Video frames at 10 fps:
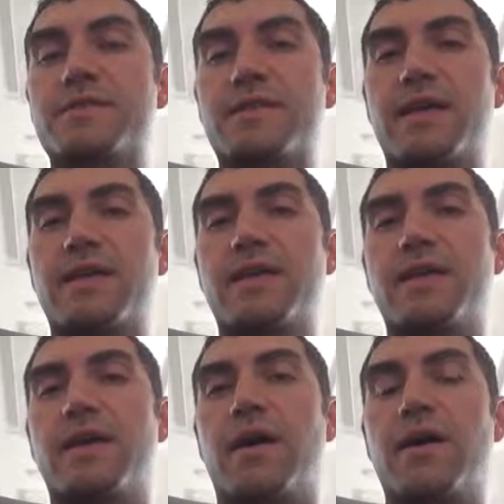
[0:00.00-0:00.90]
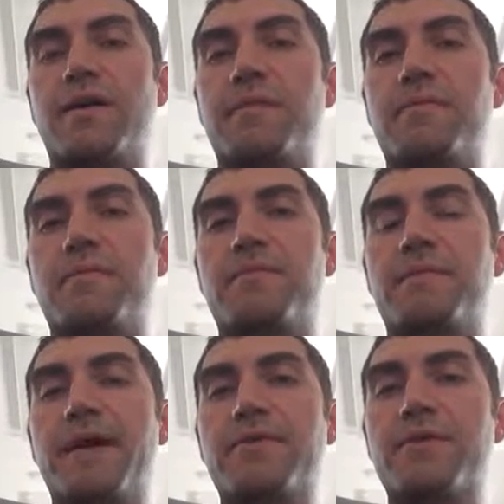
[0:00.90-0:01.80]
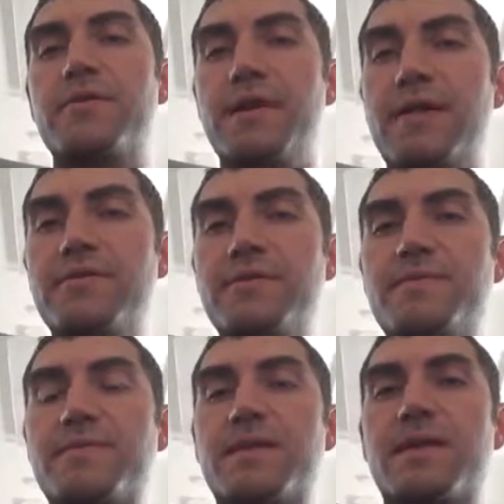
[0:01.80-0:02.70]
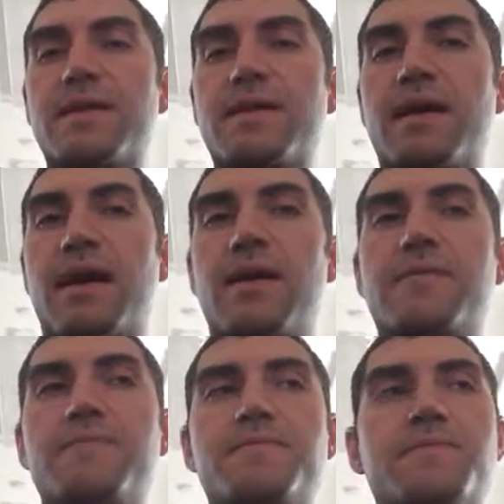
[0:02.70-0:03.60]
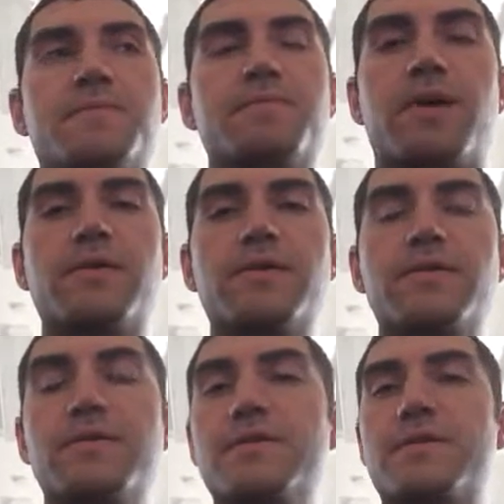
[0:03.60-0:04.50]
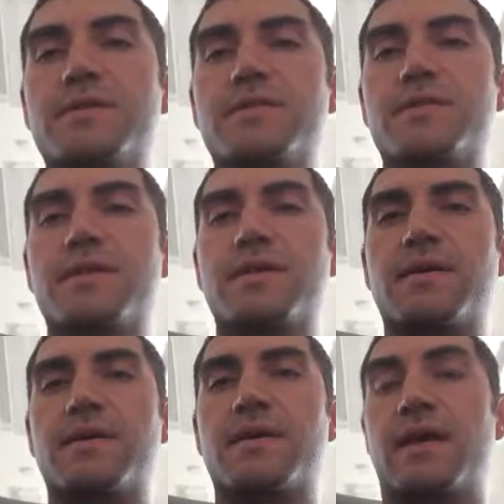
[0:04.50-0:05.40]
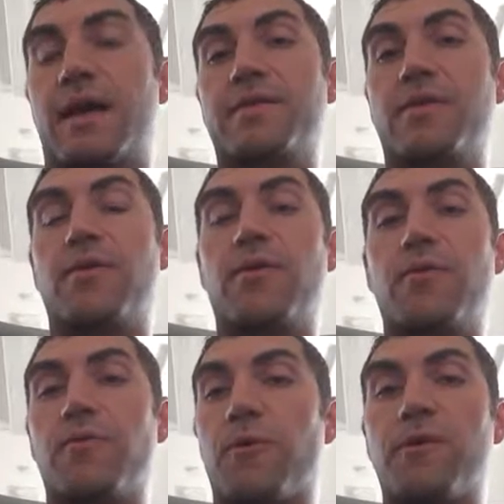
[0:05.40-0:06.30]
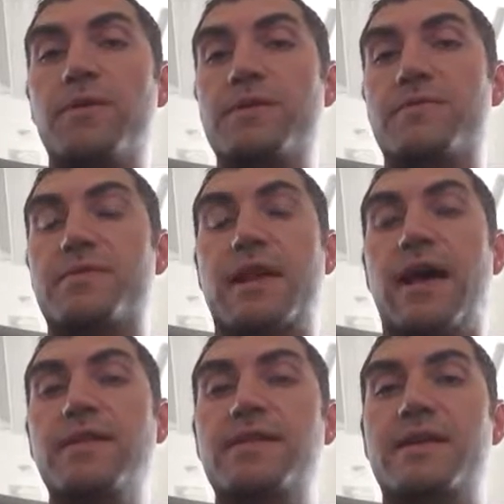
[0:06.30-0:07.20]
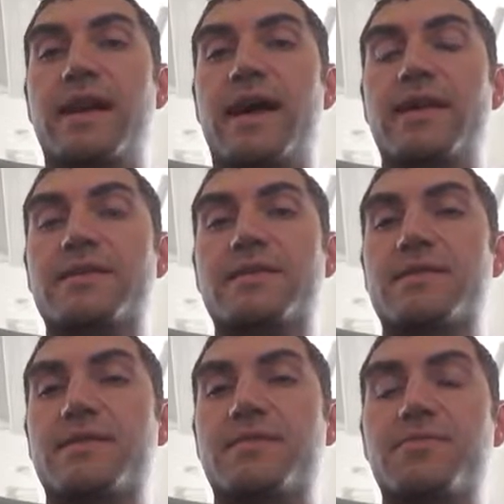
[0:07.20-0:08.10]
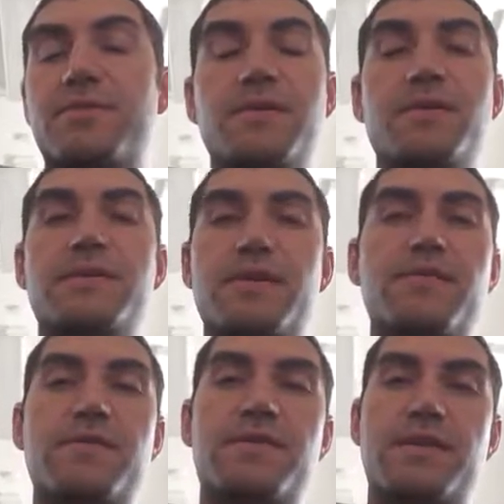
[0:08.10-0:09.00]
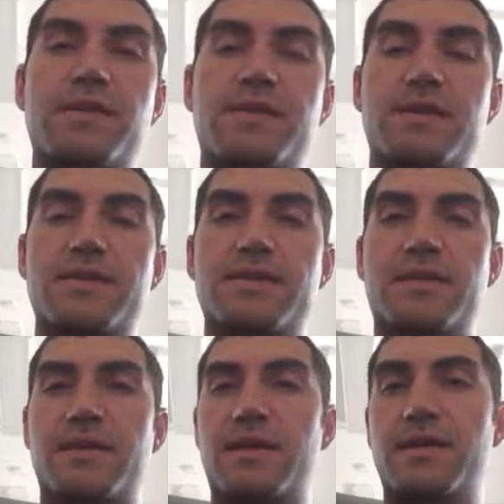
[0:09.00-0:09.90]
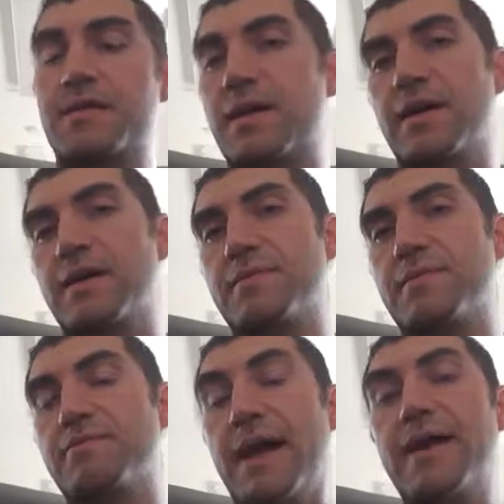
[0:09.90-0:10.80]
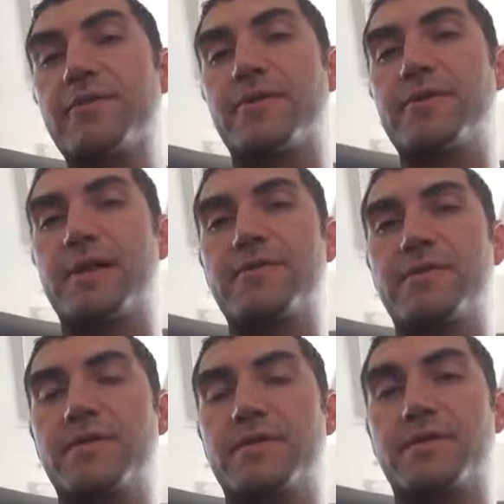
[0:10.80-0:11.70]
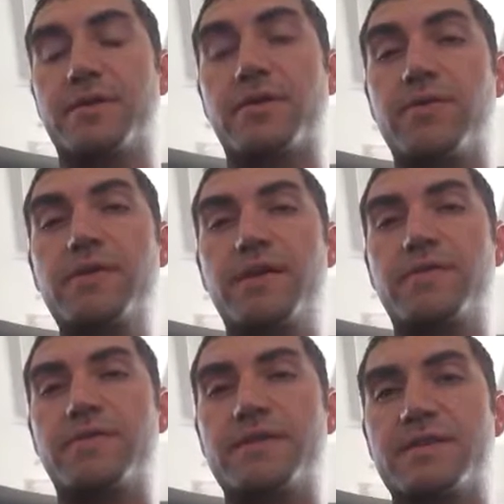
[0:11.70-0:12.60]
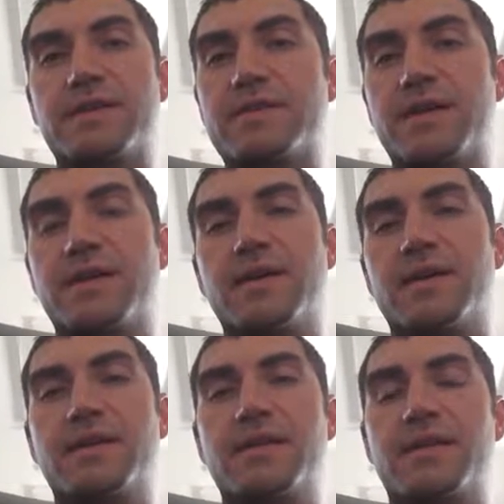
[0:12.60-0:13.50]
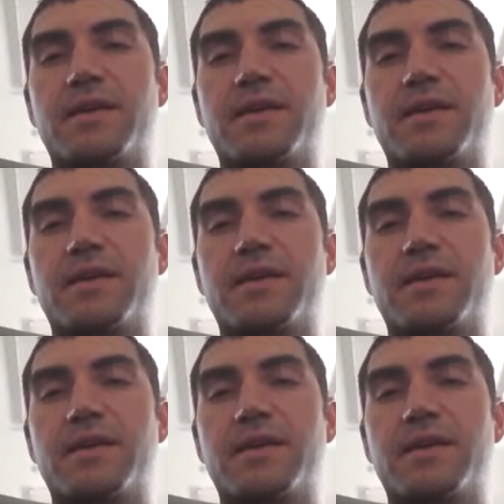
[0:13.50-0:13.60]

is that on a micro level, particles and the whole world in reality acts completely different than it does in the macro level in Newtonian physics. Like